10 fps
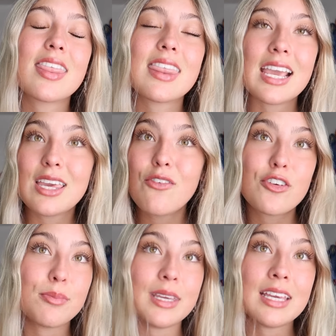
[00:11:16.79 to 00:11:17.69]
thank you
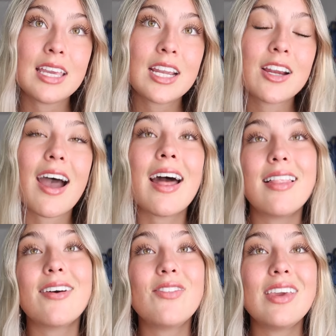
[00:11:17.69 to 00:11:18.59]
for being here. I
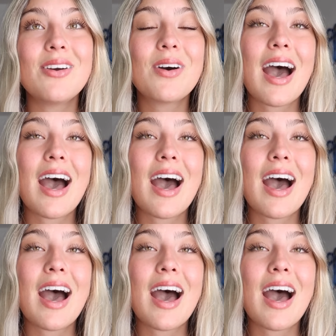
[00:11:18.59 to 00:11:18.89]
love you.